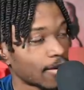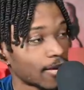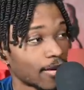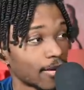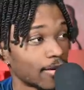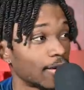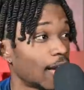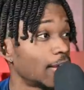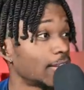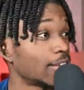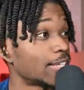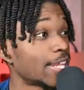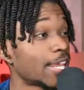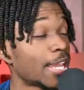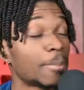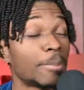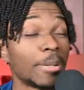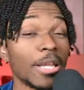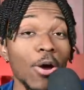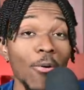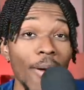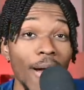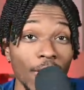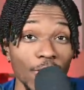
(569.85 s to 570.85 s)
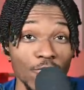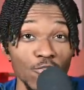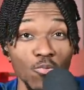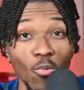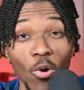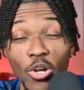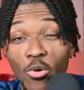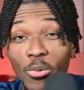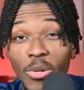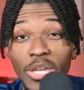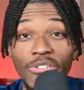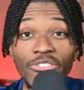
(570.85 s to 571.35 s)
another day of blowouts. What
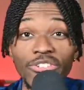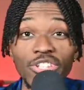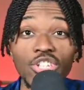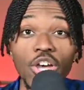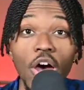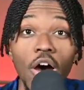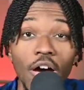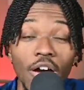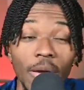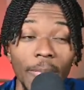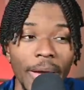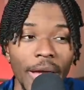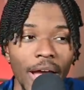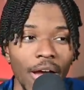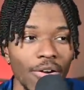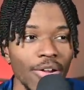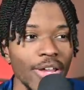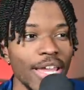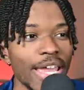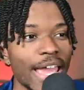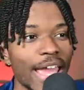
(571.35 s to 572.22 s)
do we even talk about?